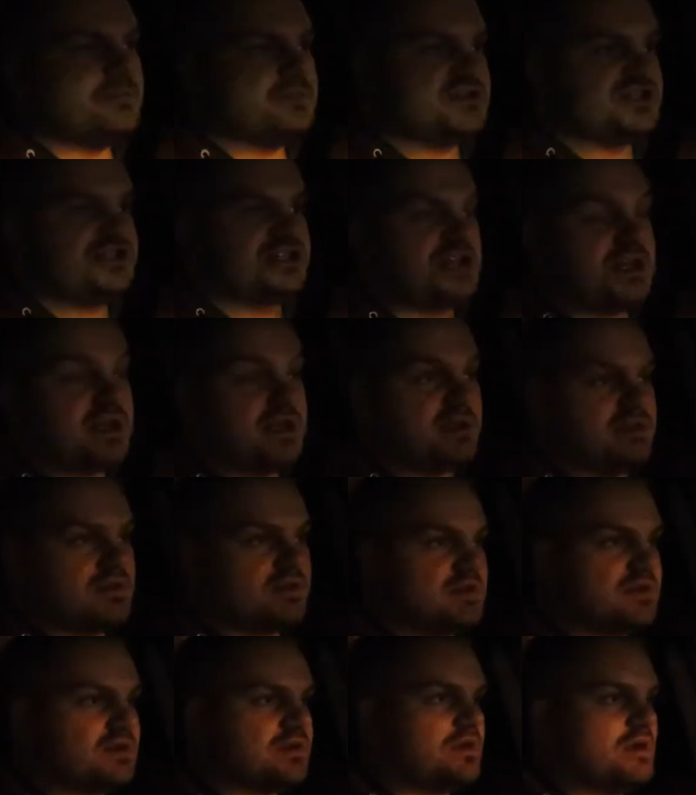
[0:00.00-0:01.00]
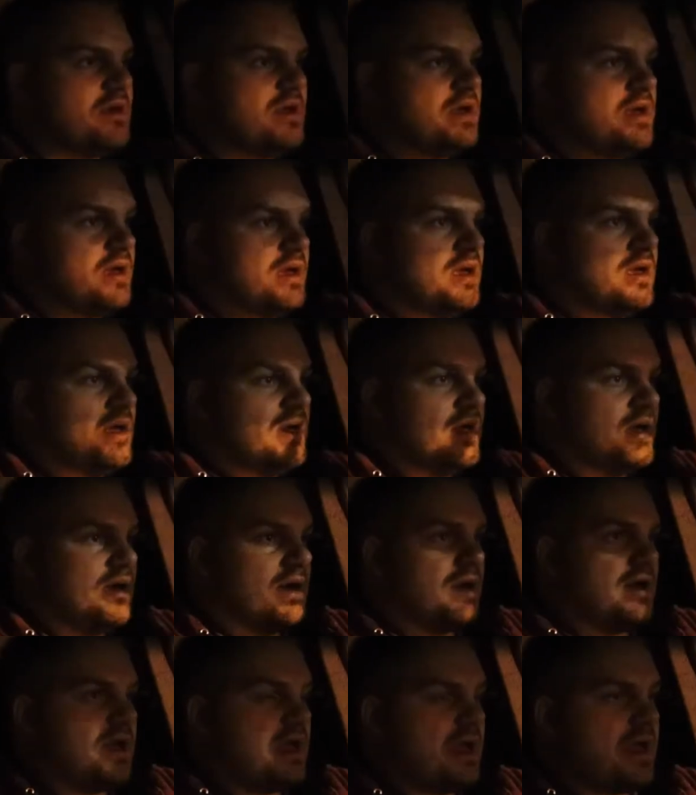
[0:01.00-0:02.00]
machines.
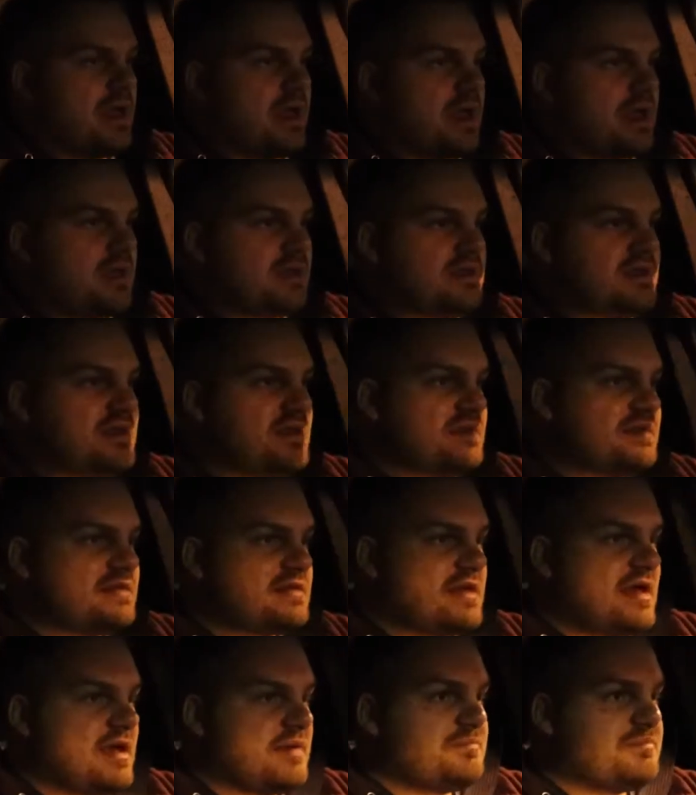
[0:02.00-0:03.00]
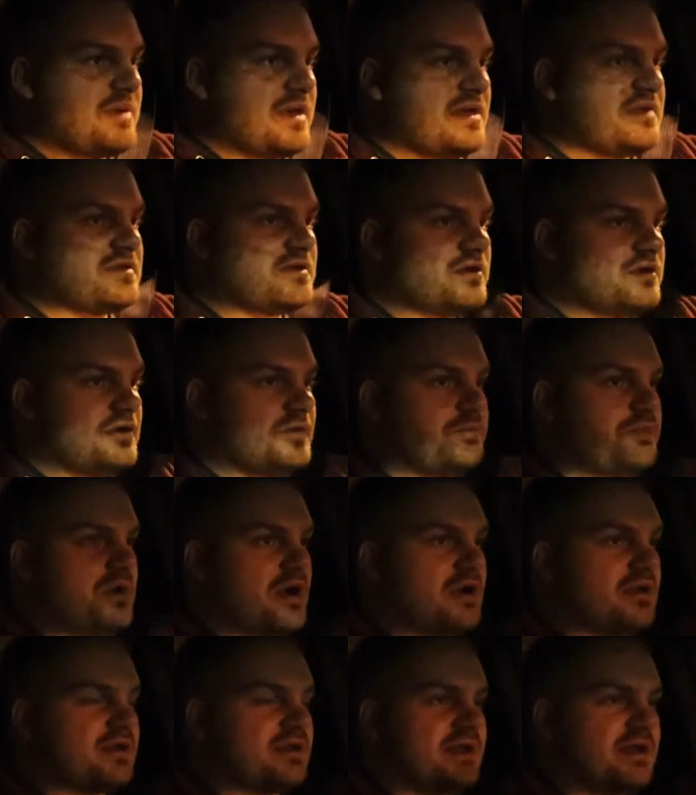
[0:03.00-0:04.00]
And he said based on your
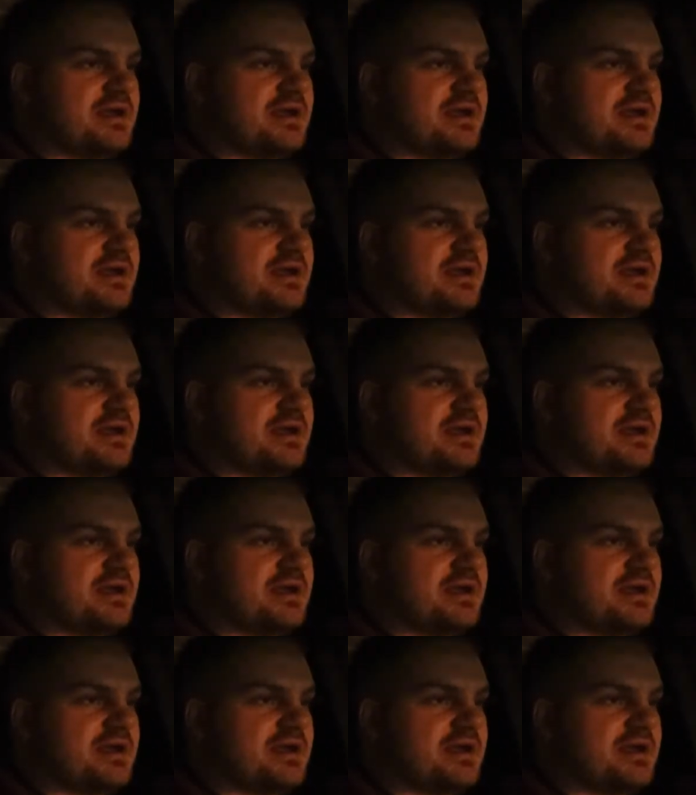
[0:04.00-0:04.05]
product,